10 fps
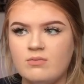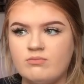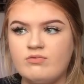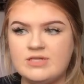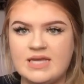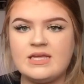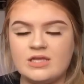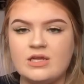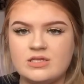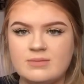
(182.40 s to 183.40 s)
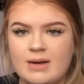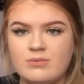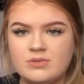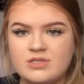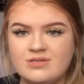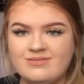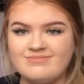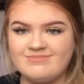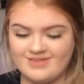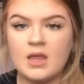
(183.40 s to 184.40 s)
ridiculous amounts.
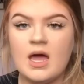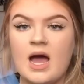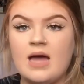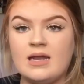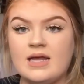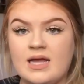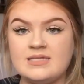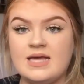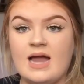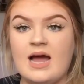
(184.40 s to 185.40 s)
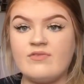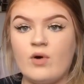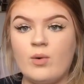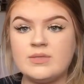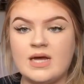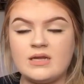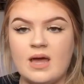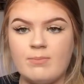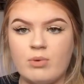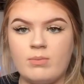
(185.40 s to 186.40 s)
And like I said, I've always had a
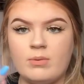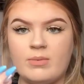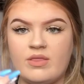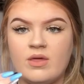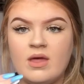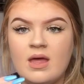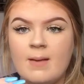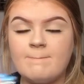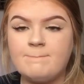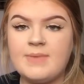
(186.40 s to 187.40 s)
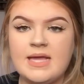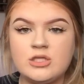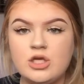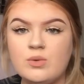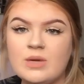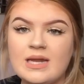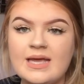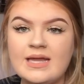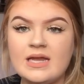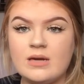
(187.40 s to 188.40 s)
problem with being too
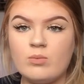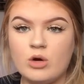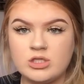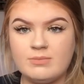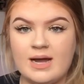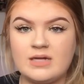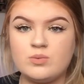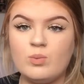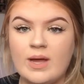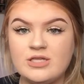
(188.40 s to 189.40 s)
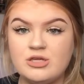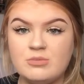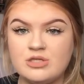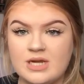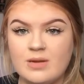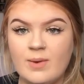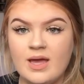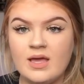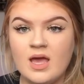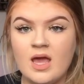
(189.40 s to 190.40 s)
clean and washing my hands way too much
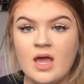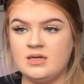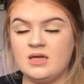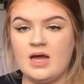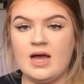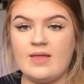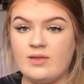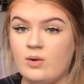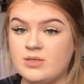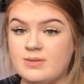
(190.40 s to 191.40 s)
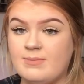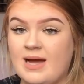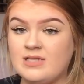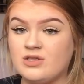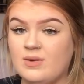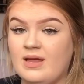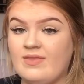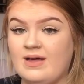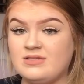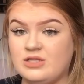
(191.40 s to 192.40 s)
anyway, and they always made my hands go like
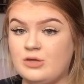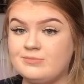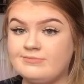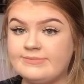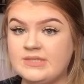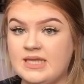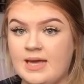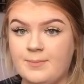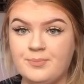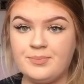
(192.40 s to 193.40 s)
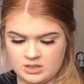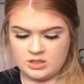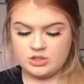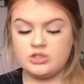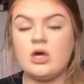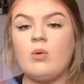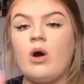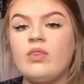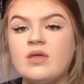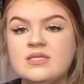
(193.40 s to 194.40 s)
that, so yeah. So
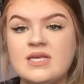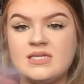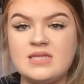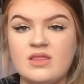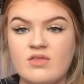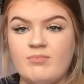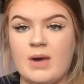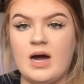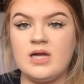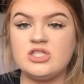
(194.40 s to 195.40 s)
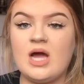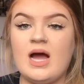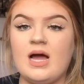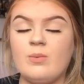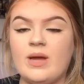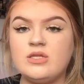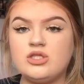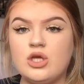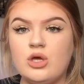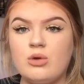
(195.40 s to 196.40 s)
on the 16th of March, I went
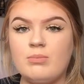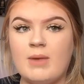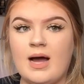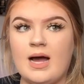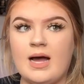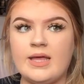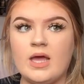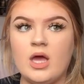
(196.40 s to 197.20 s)
to my